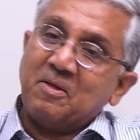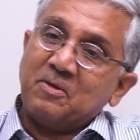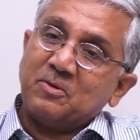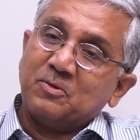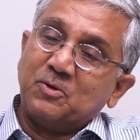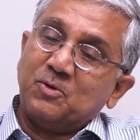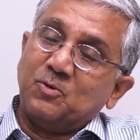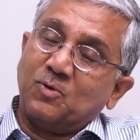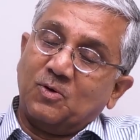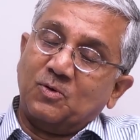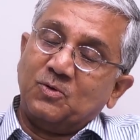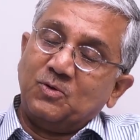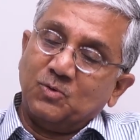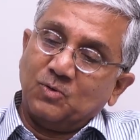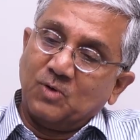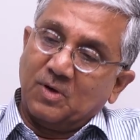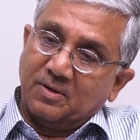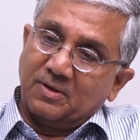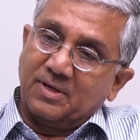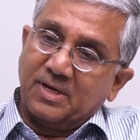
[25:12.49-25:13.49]
So
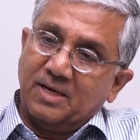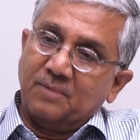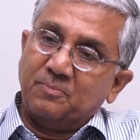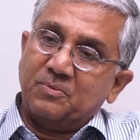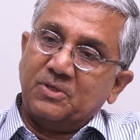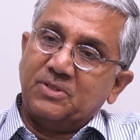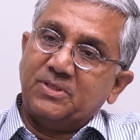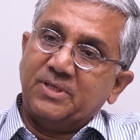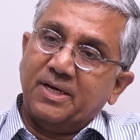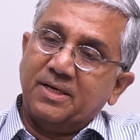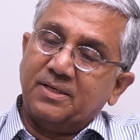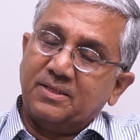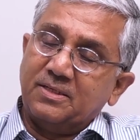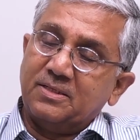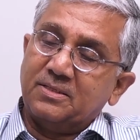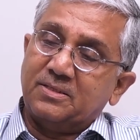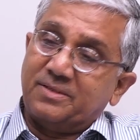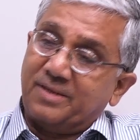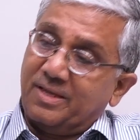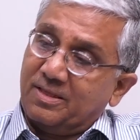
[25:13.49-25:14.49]
you can appreciate
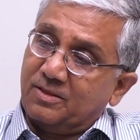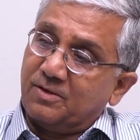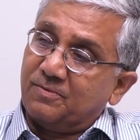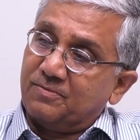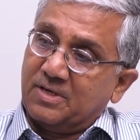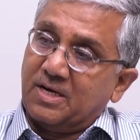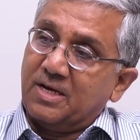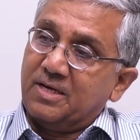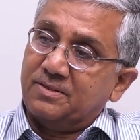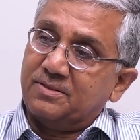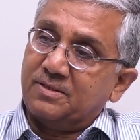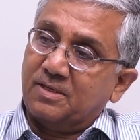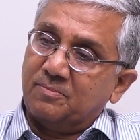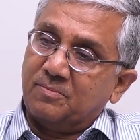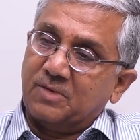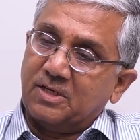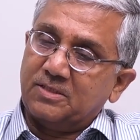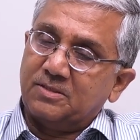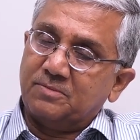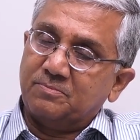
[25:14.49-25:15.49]
the strength of the IISER
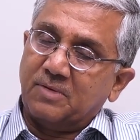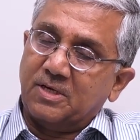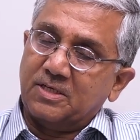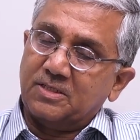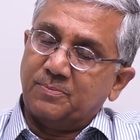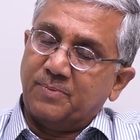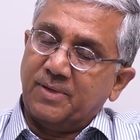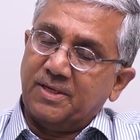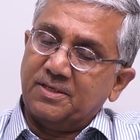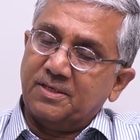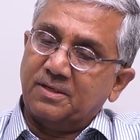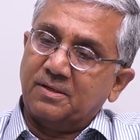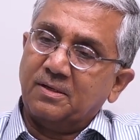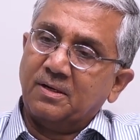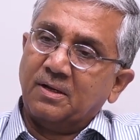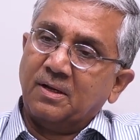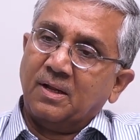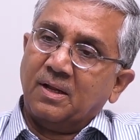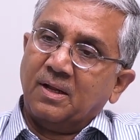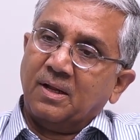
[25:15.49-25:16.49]
much better.
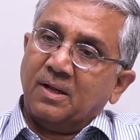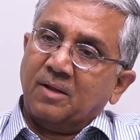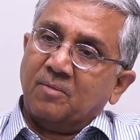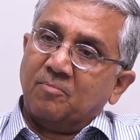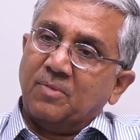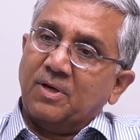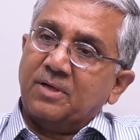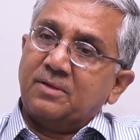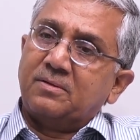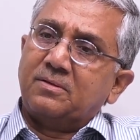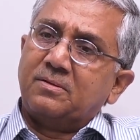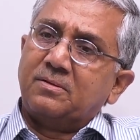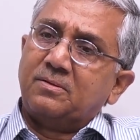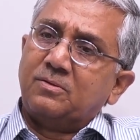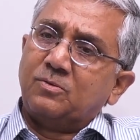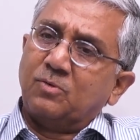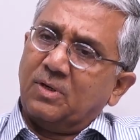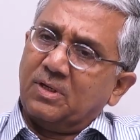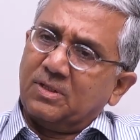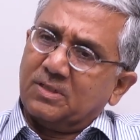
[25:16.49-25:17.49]
But
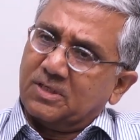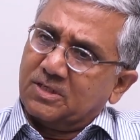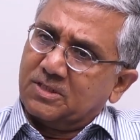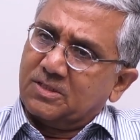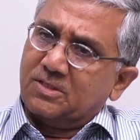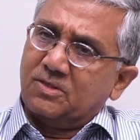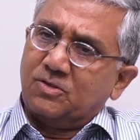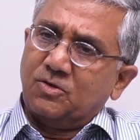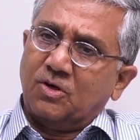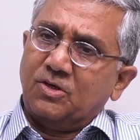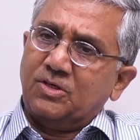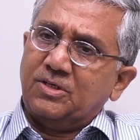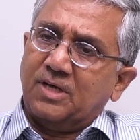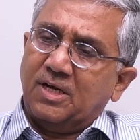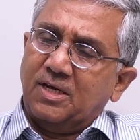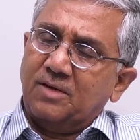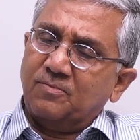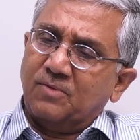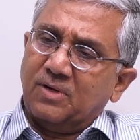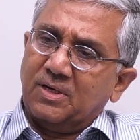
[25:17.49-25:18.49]
during this short
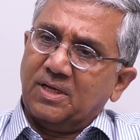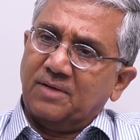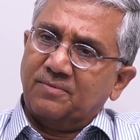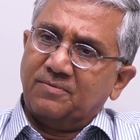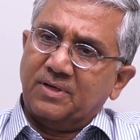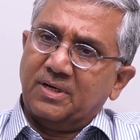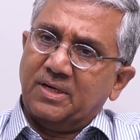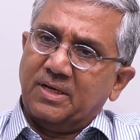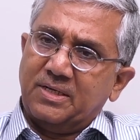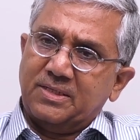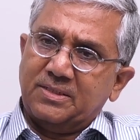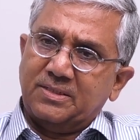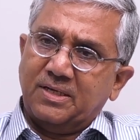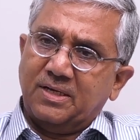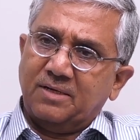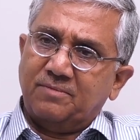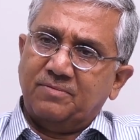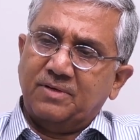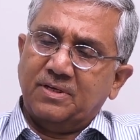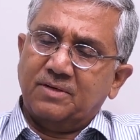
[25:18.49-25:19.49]
time, what I've realized
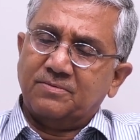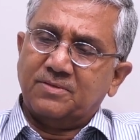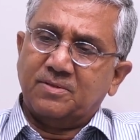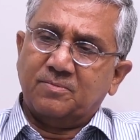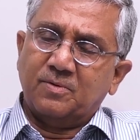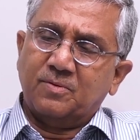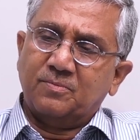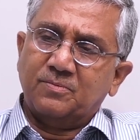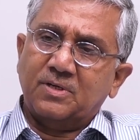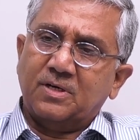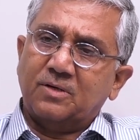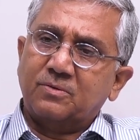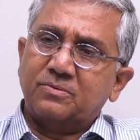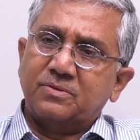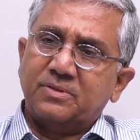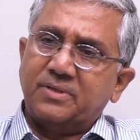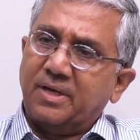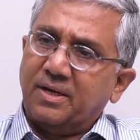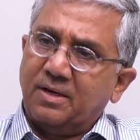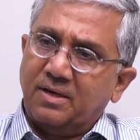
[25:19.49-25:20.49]
that we have some of the
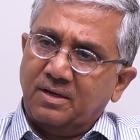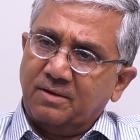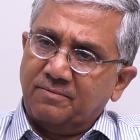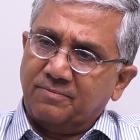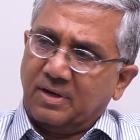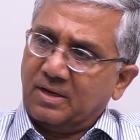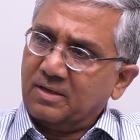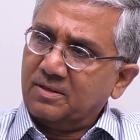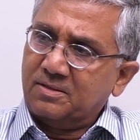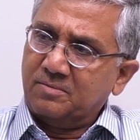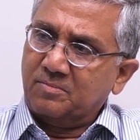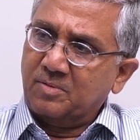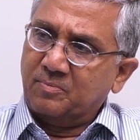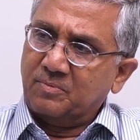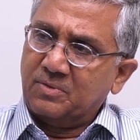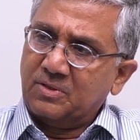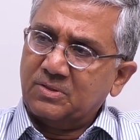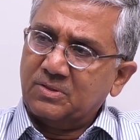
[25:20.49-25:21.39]
outstanding faculty members.